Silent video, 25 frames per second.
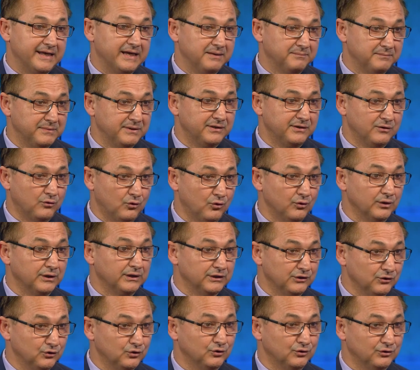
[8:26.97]
am an
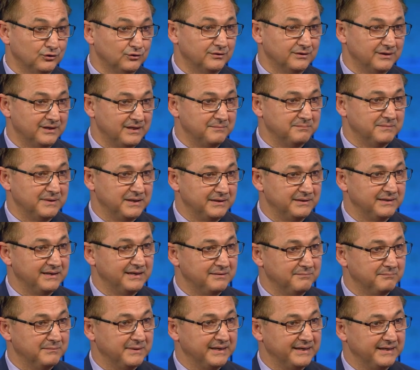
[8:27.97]
organ donor in
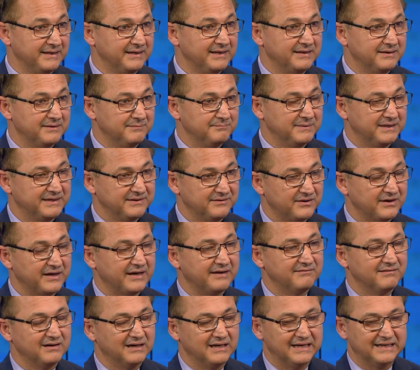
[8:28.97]
my
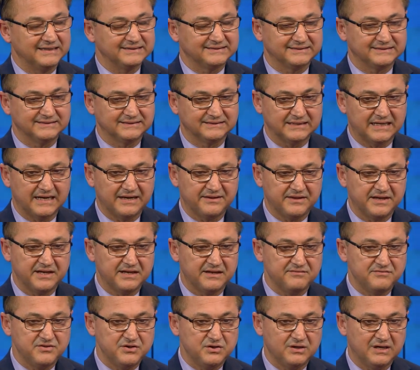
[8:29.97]
driver license. I
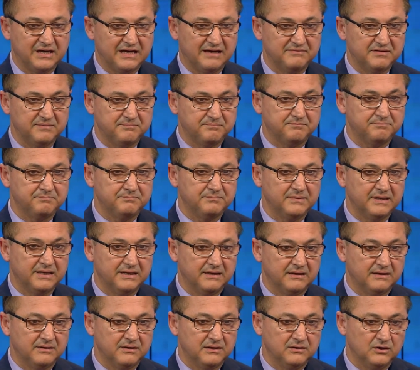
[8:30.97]
think if you have a
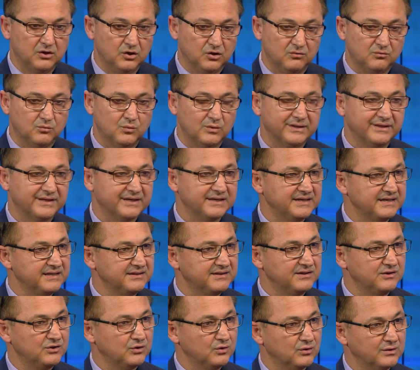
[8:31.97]
loved one that
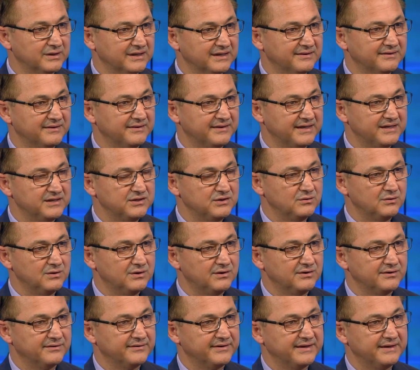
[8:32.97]
needs an organ, then you
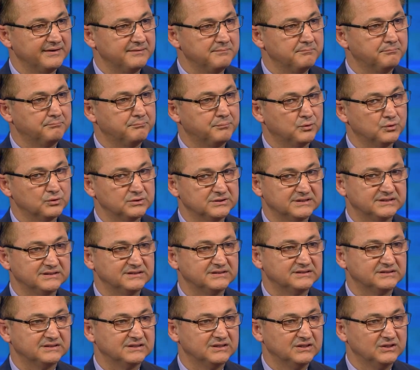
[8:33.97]
learn the
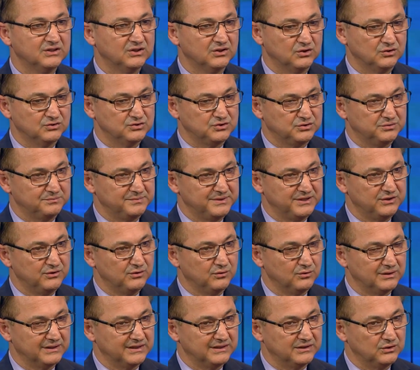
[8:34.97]
importance on to be an
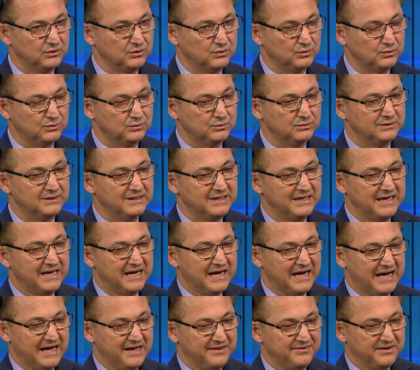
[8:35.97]
organ donor.
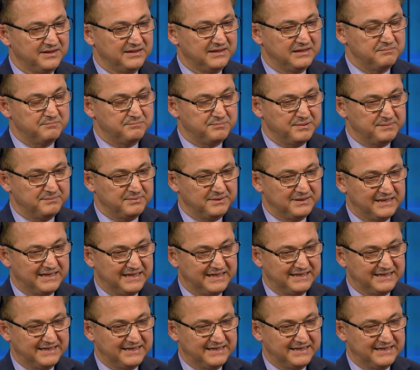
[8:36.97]
I think that people